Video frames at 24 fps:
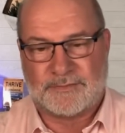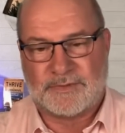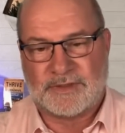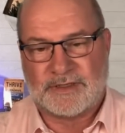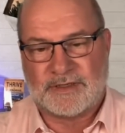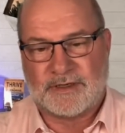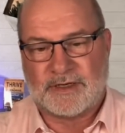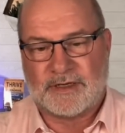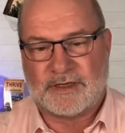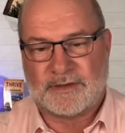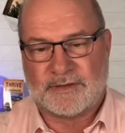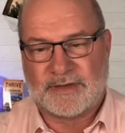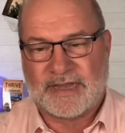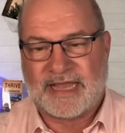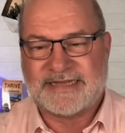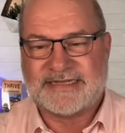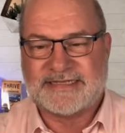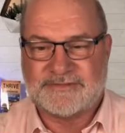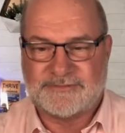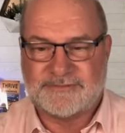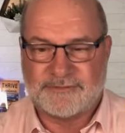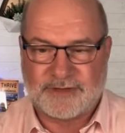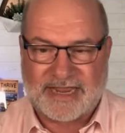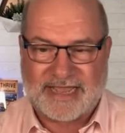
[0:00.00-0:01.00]
I
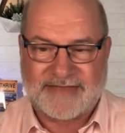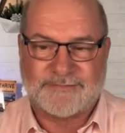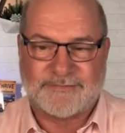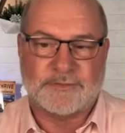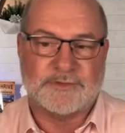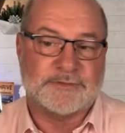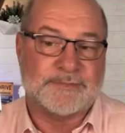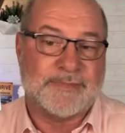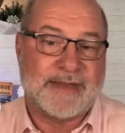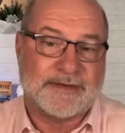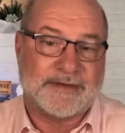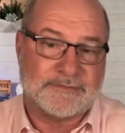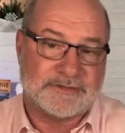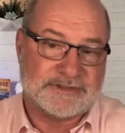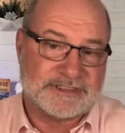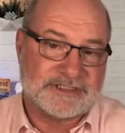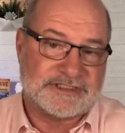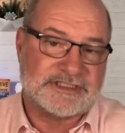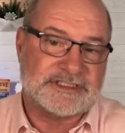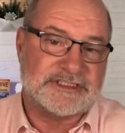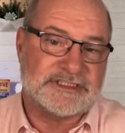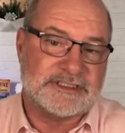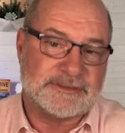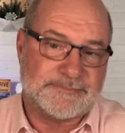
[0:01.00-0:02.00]
travel with my
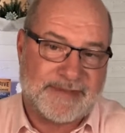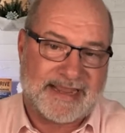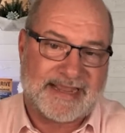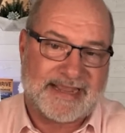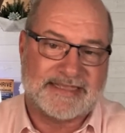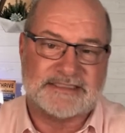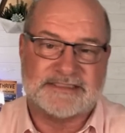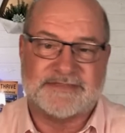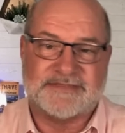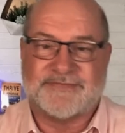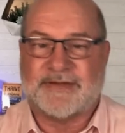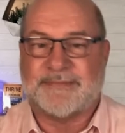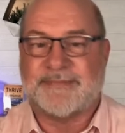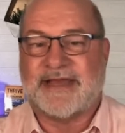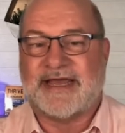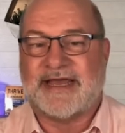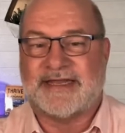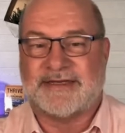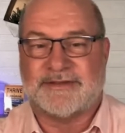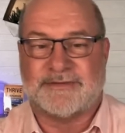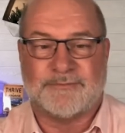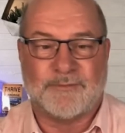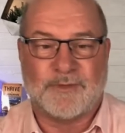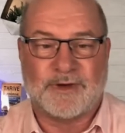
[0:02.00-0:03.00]
resistance bands if I'm
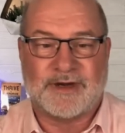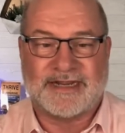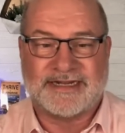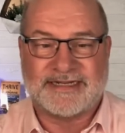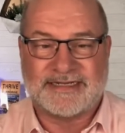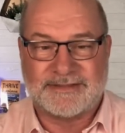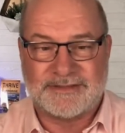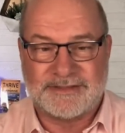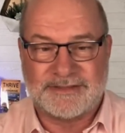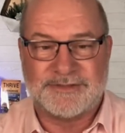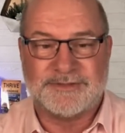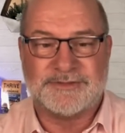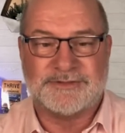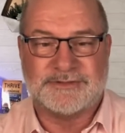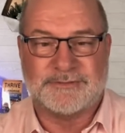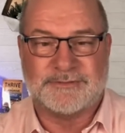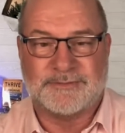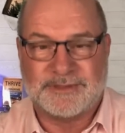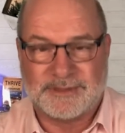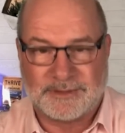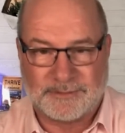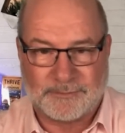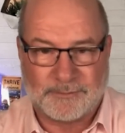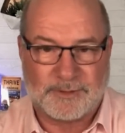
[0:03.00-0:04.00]
not where I can use a
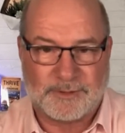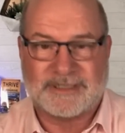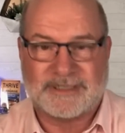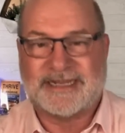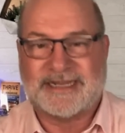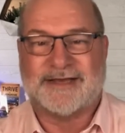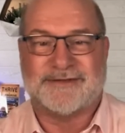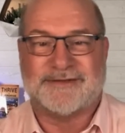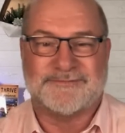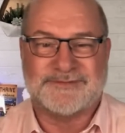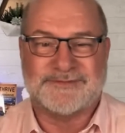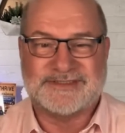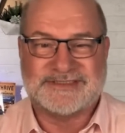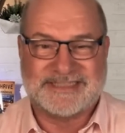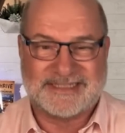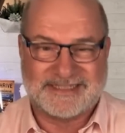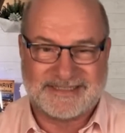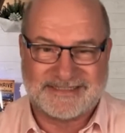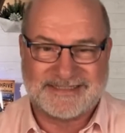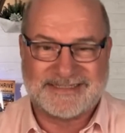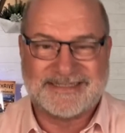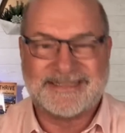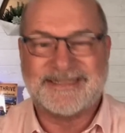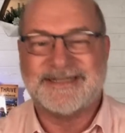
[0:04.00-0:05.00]
real workout
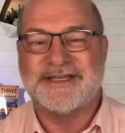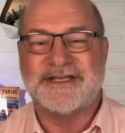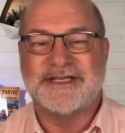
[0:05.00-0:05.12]
facility.